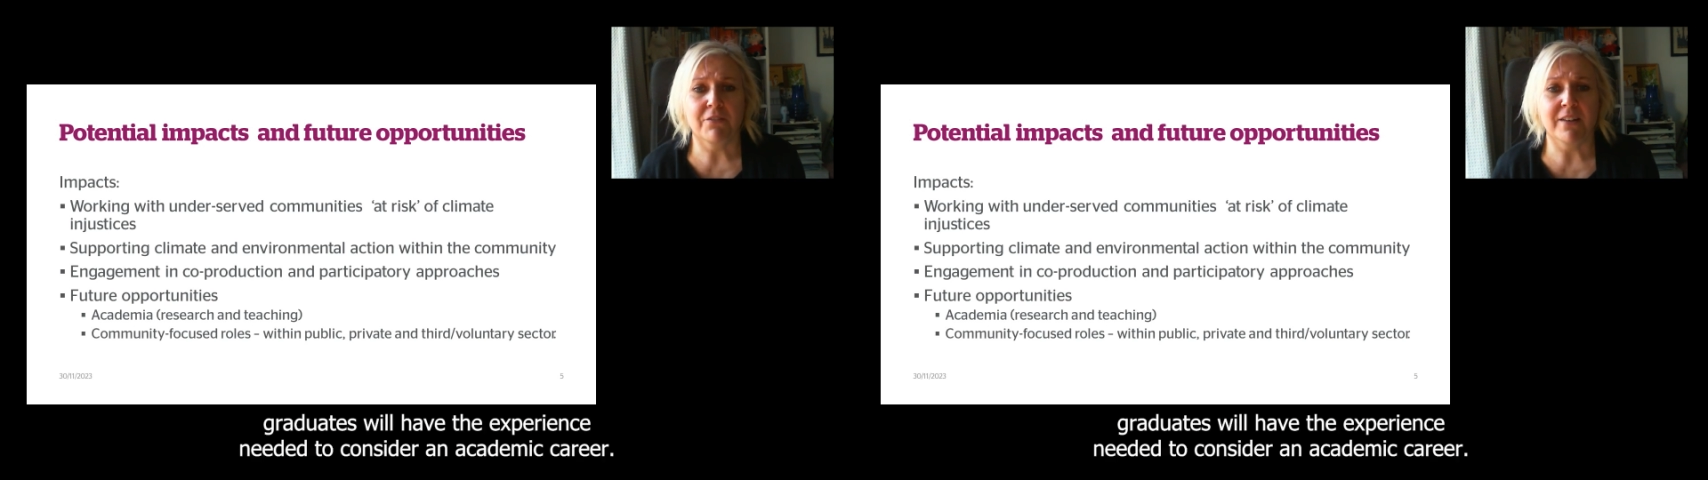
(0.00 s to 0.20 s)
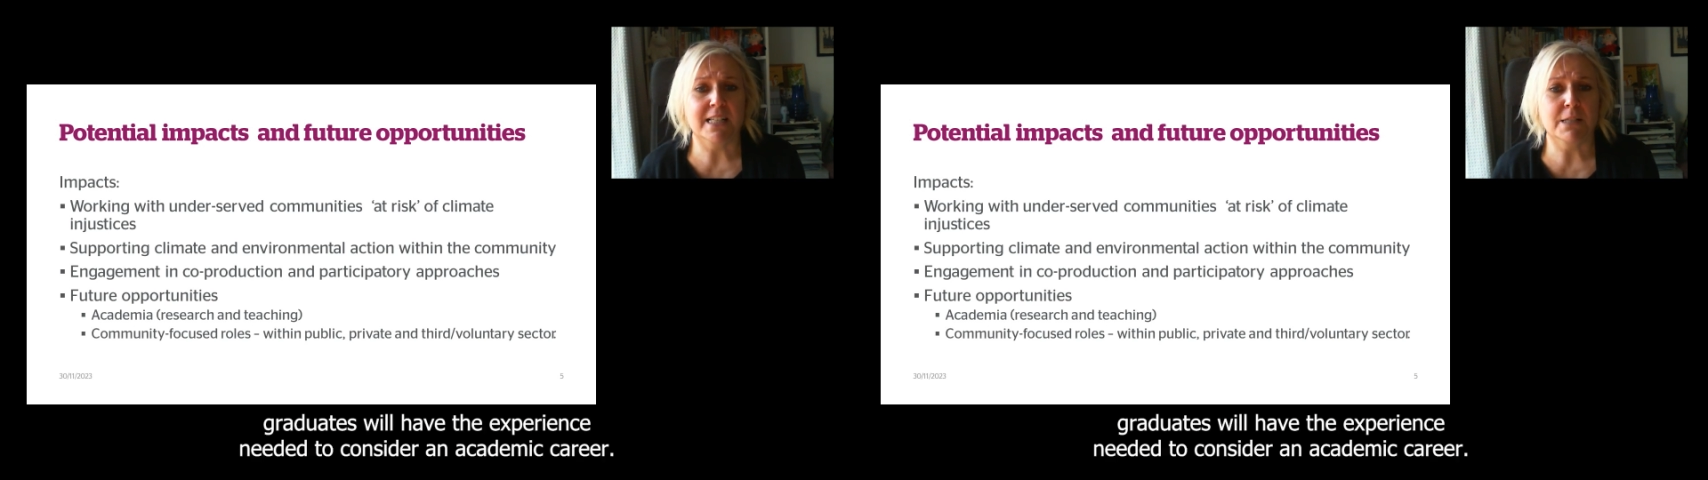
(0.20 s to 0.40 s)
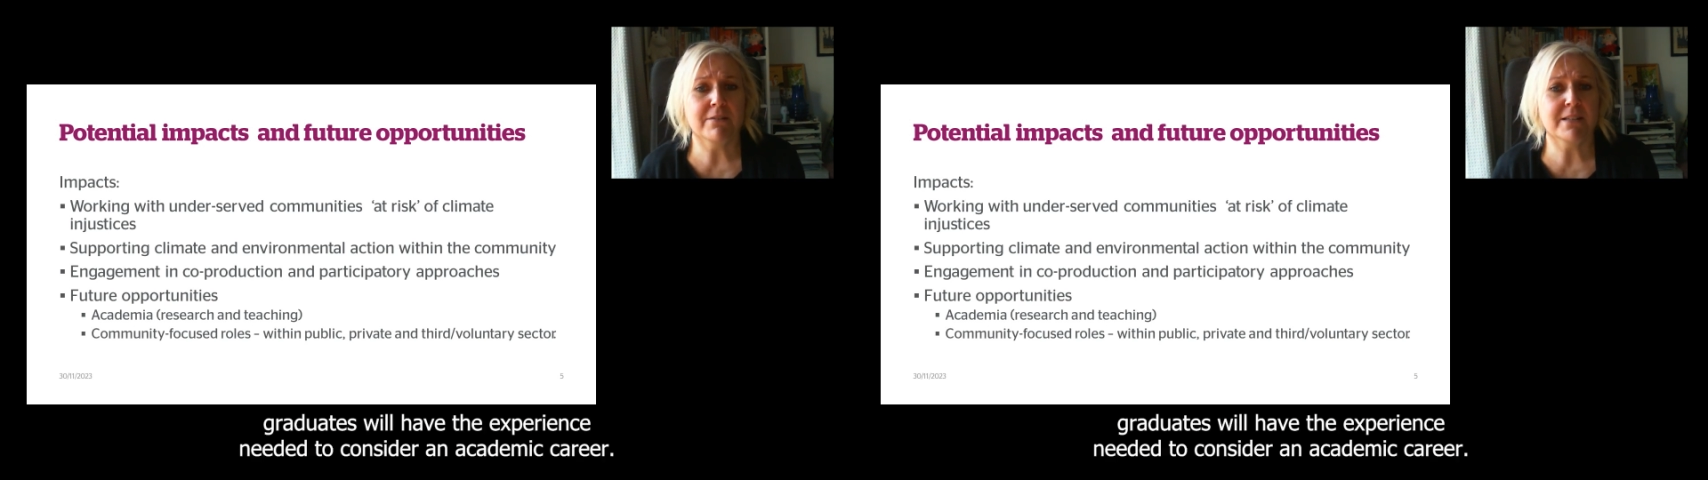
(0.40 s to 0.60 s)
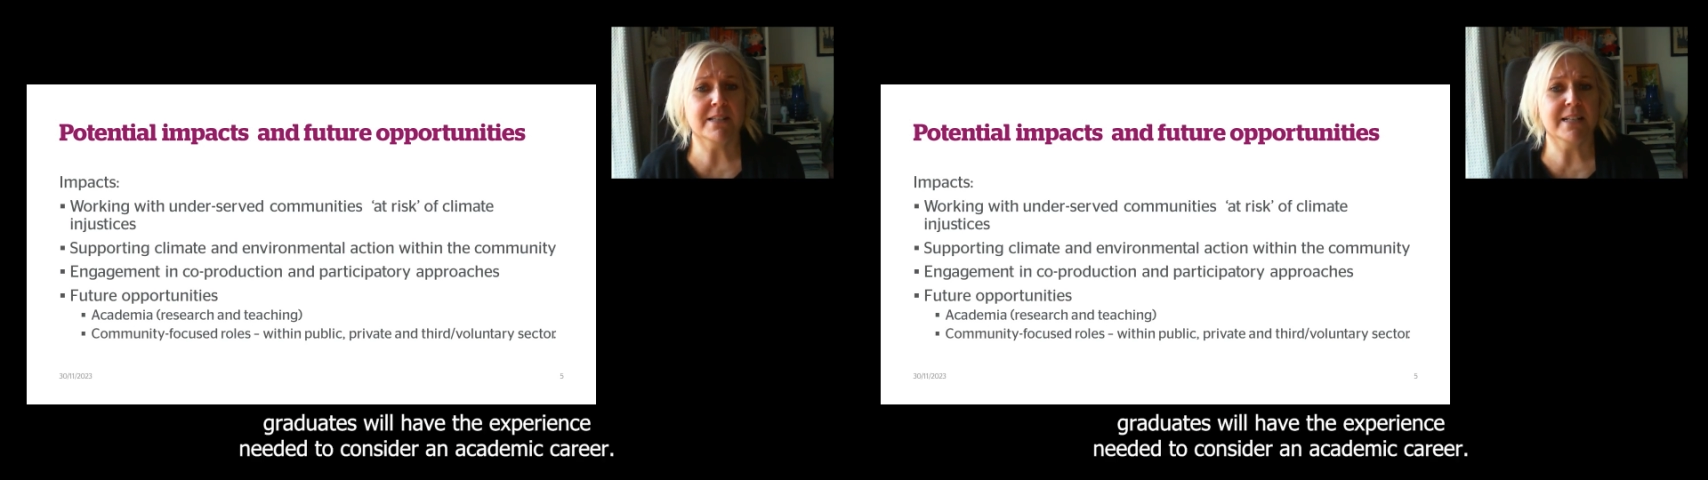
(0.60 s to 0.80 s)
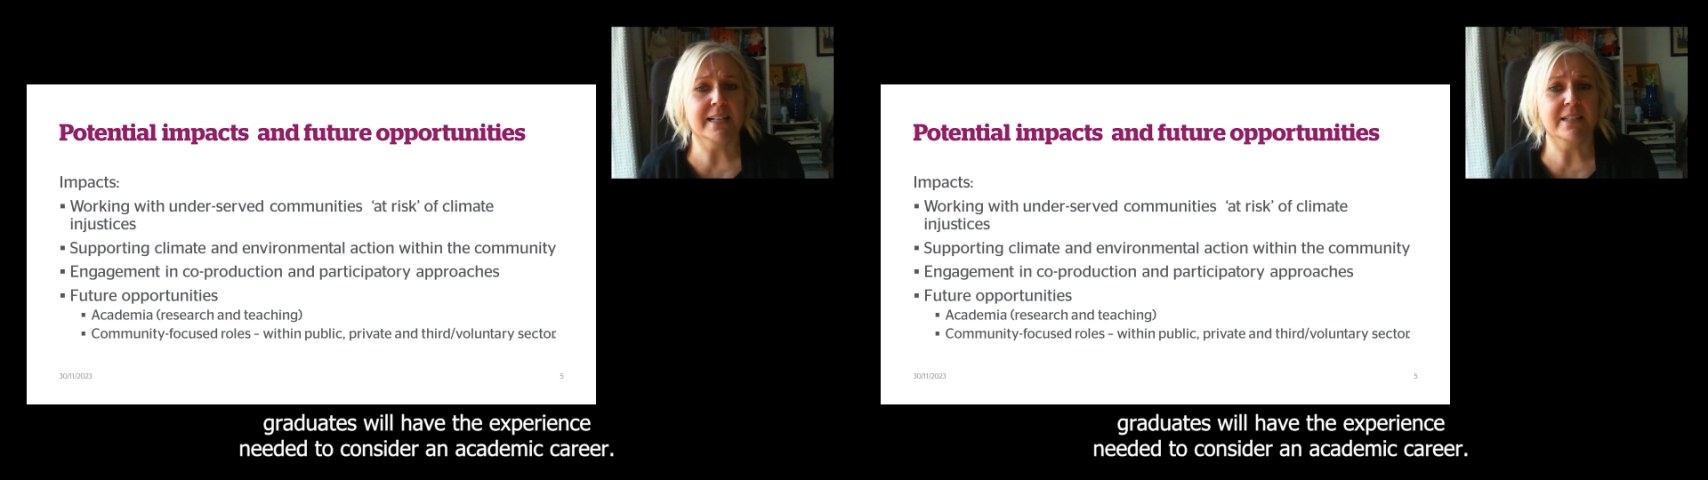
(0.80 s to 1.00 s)
the
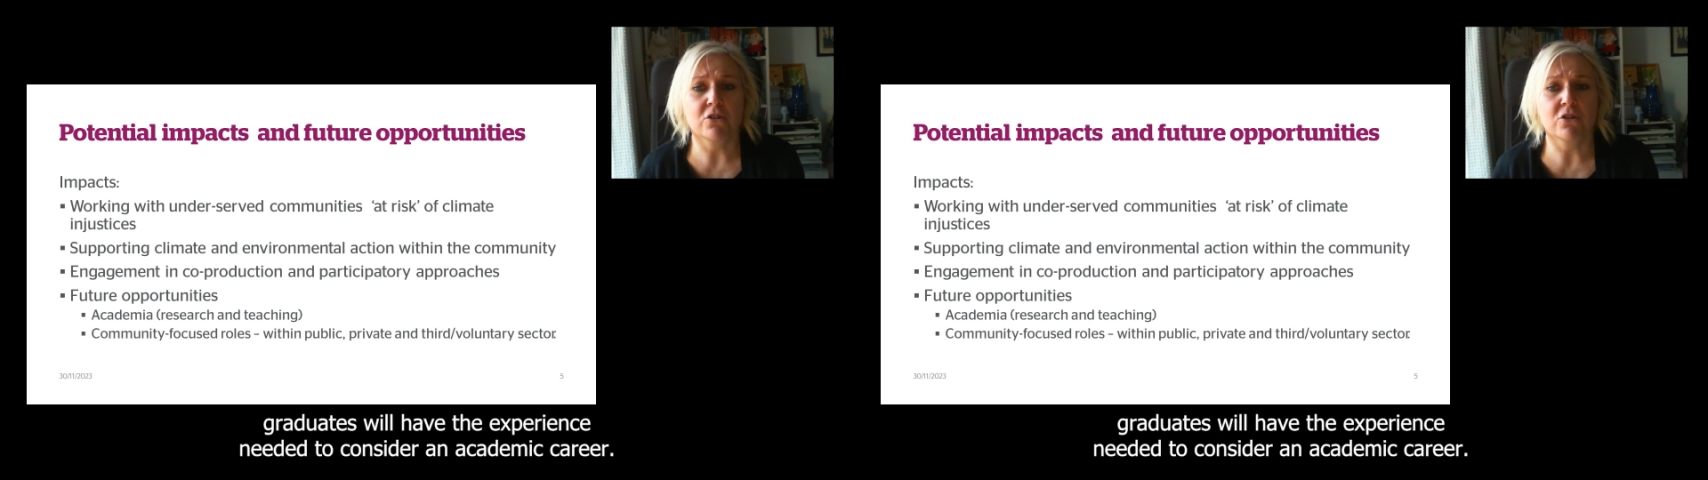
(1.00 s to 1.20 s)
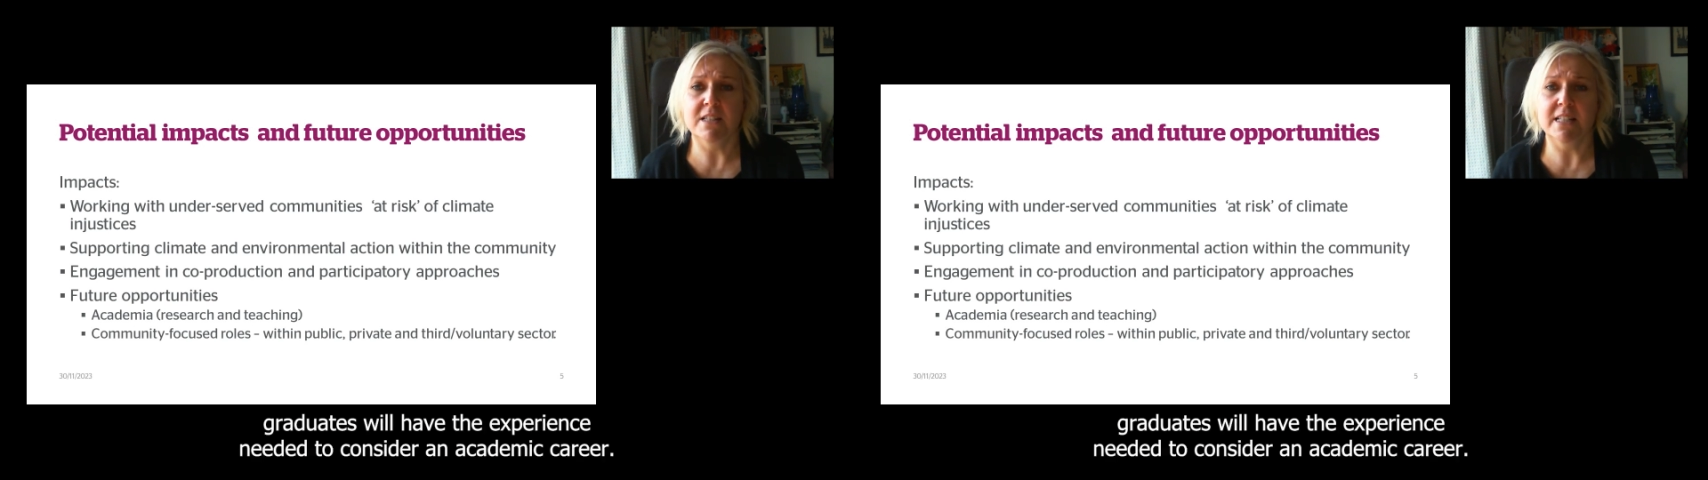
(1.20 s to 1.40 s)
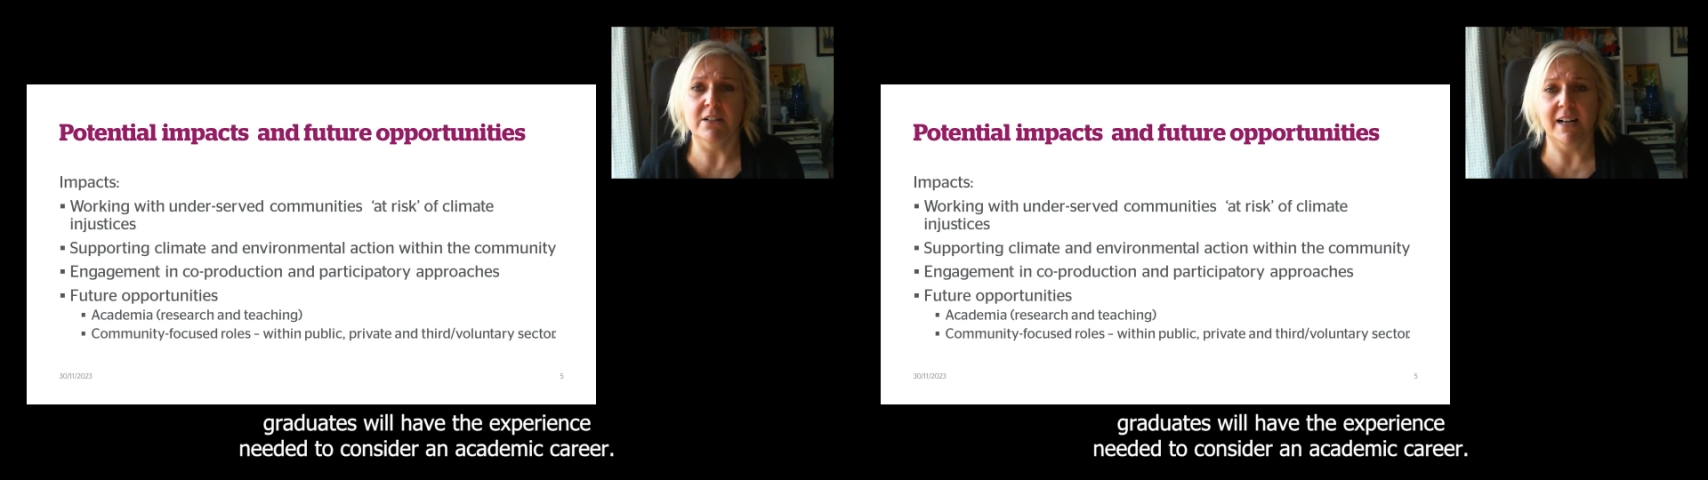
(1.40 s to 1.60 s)
experience needed to consider